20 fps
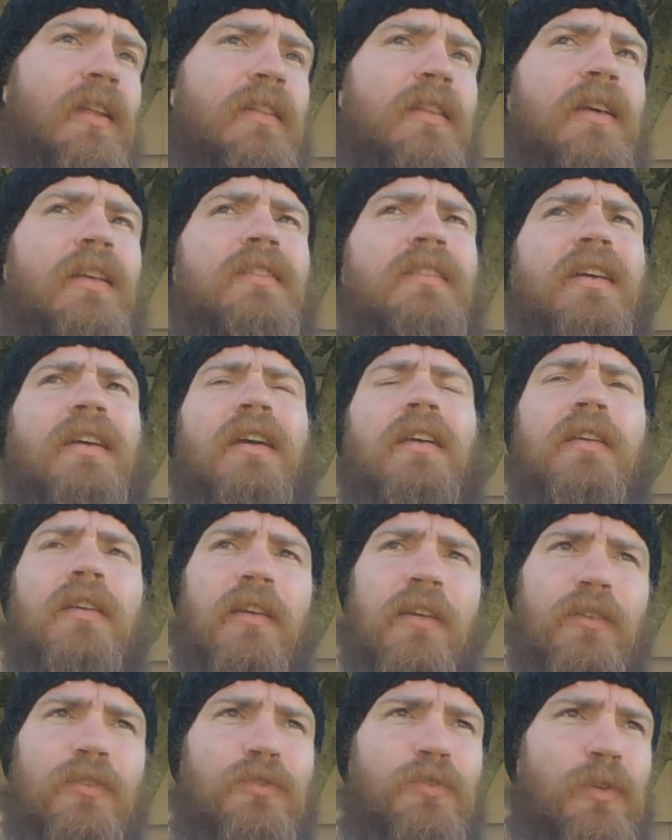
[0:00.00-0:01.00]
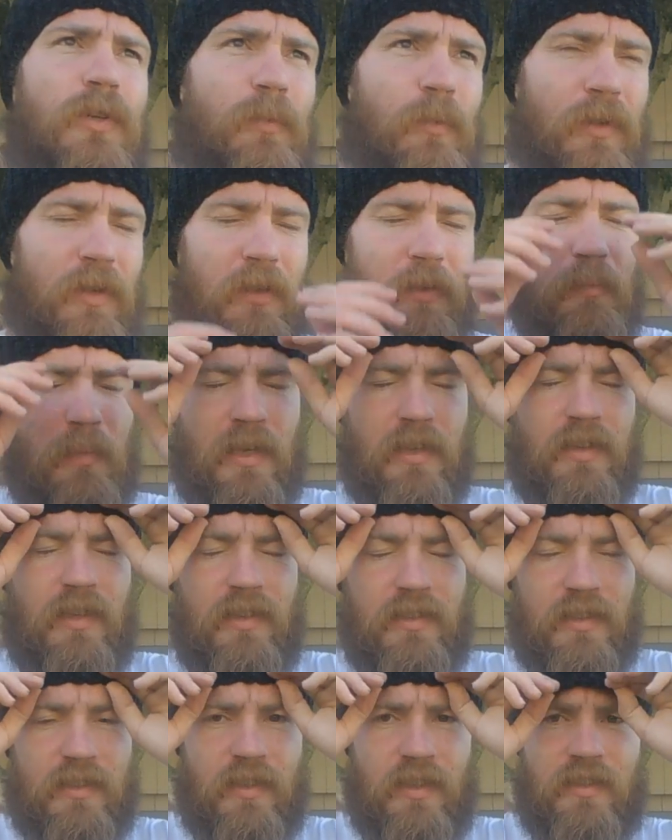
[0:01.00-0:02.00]
it's like a guilt trip. One of the big
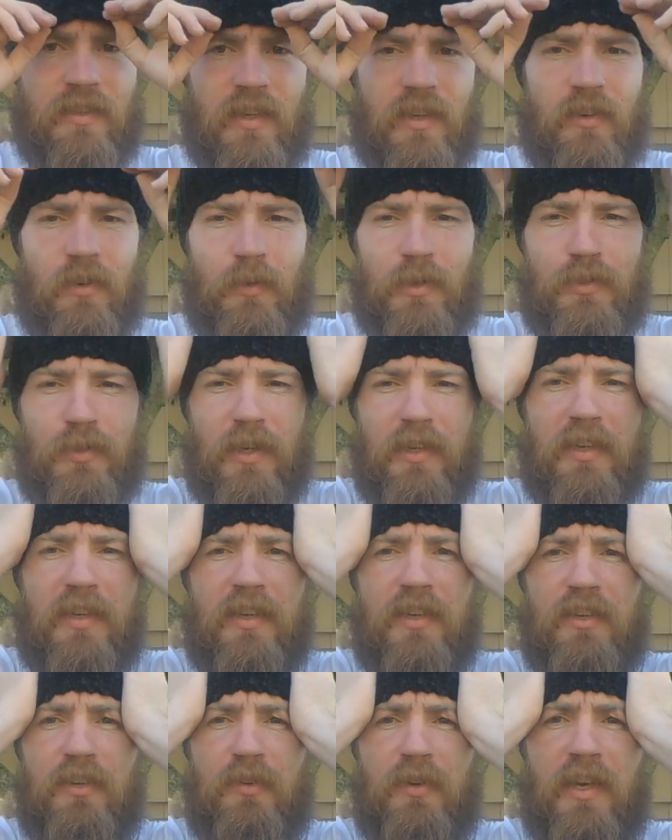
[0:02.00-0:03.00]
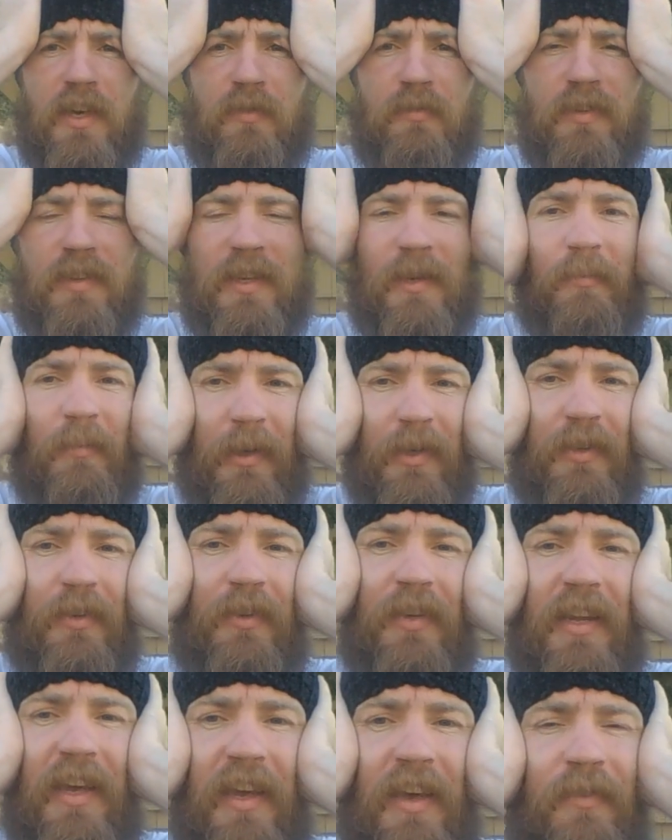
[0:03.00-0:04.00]
things they say is like, oh, we tried to kill Heavenly Mother
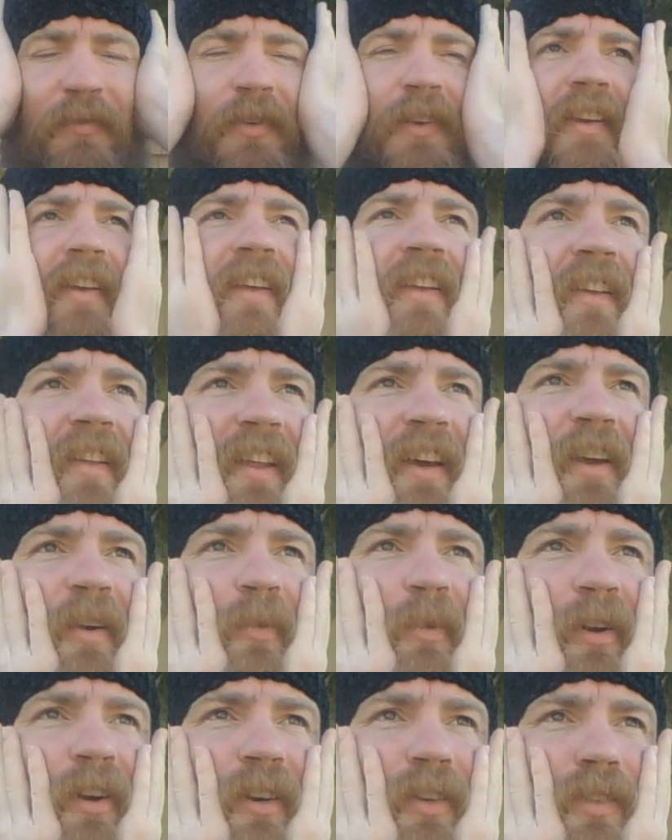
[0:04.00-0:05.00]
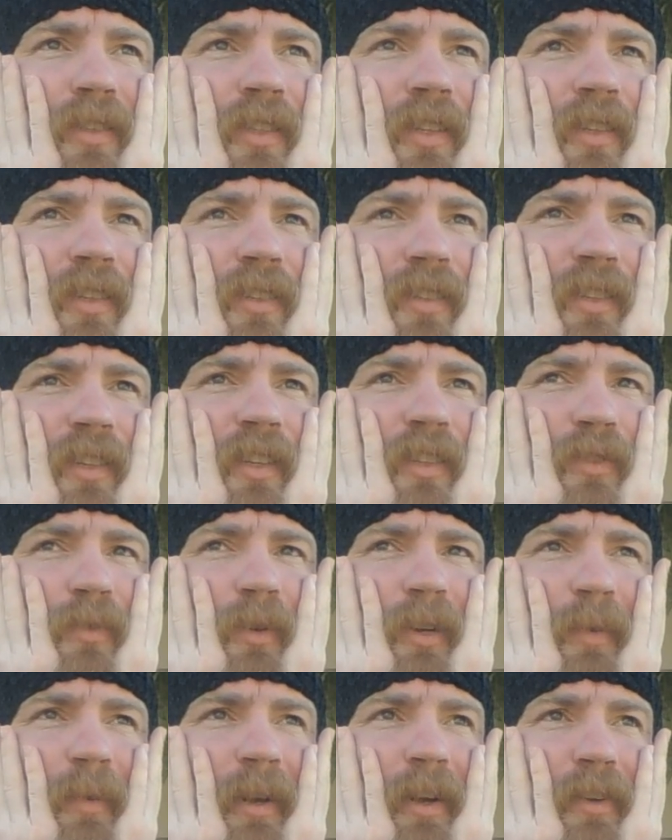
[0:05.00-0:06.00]
in heaven, and like we're all sinners, and that's
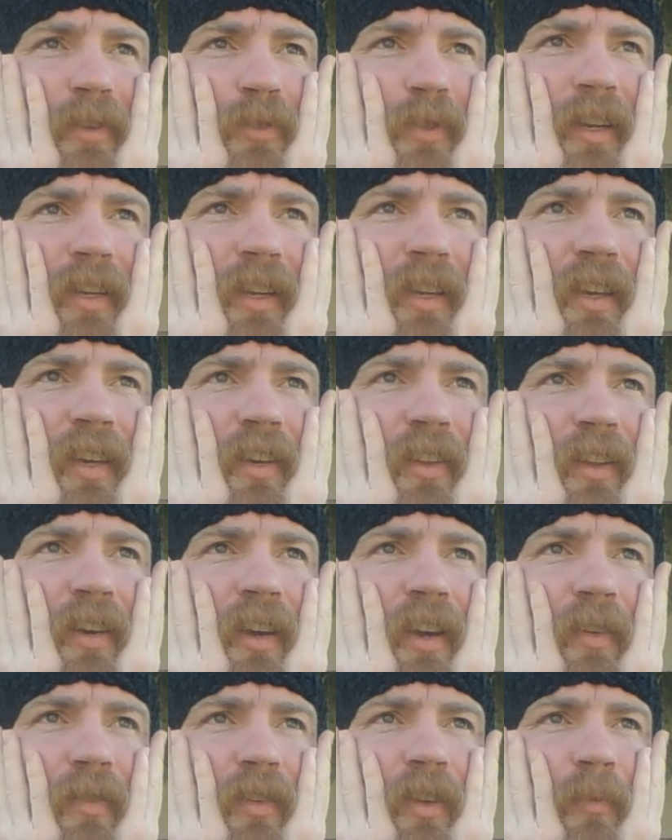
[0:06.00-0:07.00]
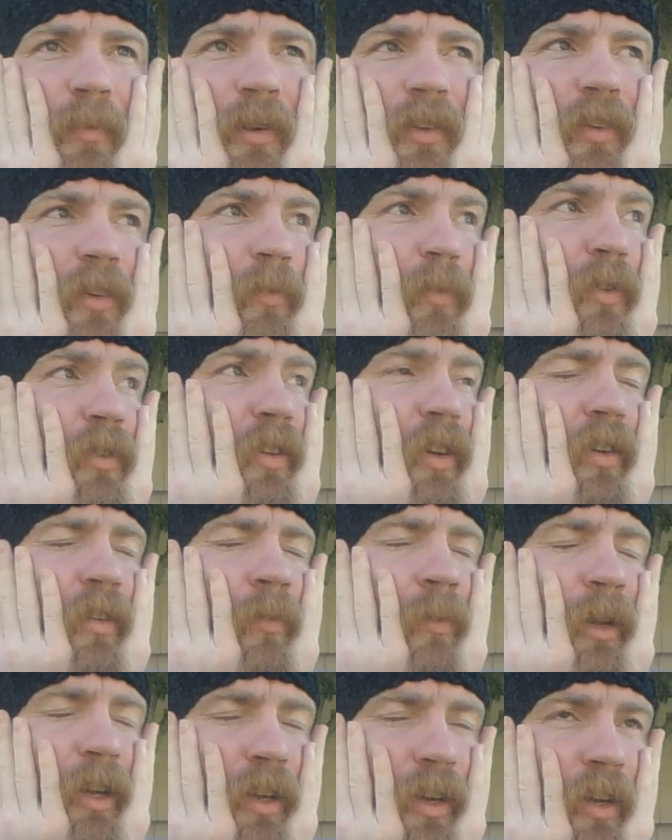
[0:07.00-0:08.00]
why we all tried to kill our Heavenly Mother. Everybody's like, oh
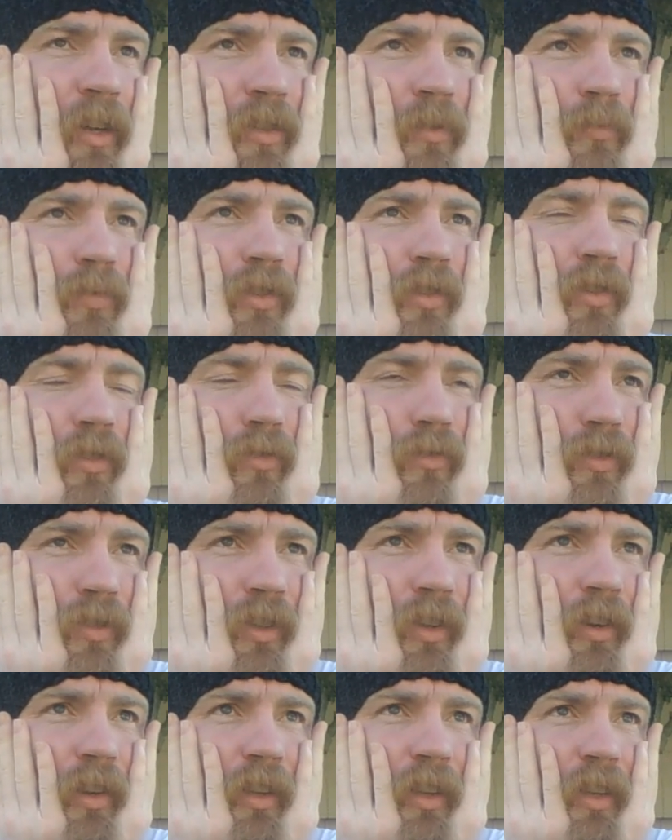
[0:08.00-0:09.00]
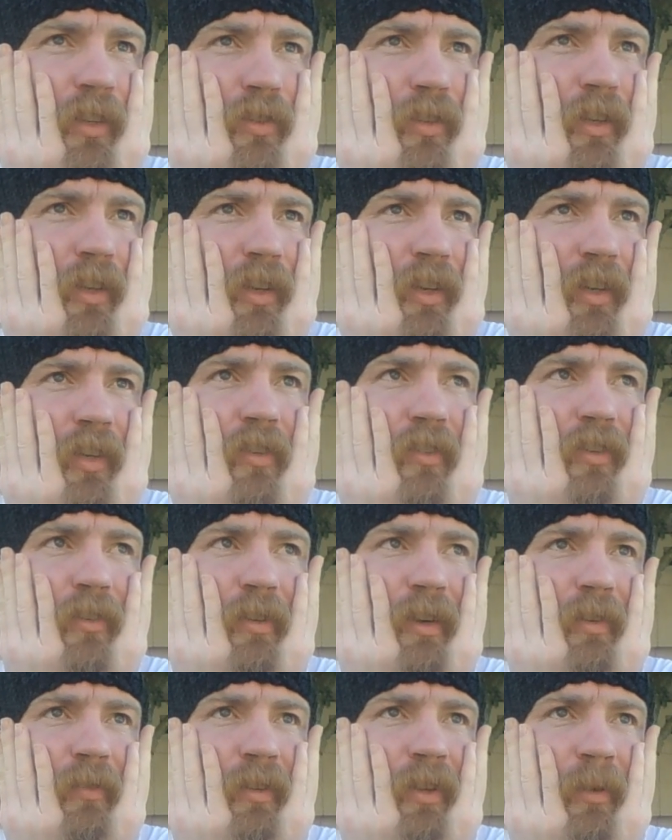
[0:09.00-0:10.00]
my gosh, I'm so sorry that I tried to kill you,
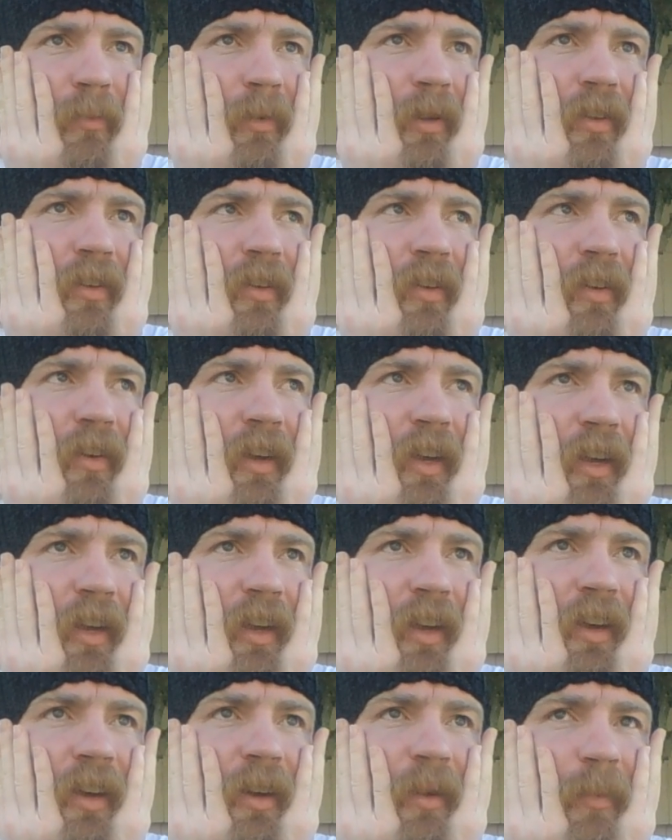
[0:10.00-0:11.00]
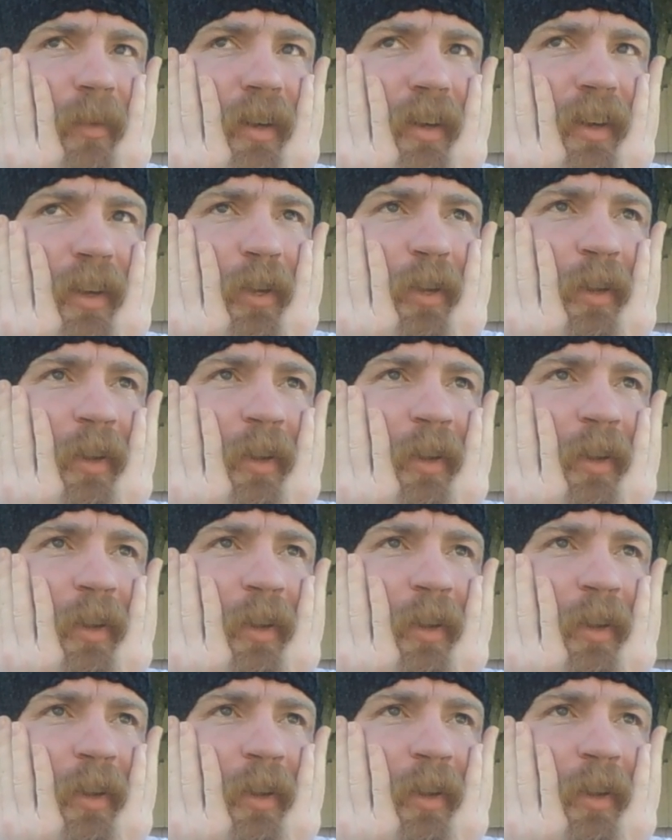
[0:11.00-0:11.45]
Heavenly Mother. I'm like,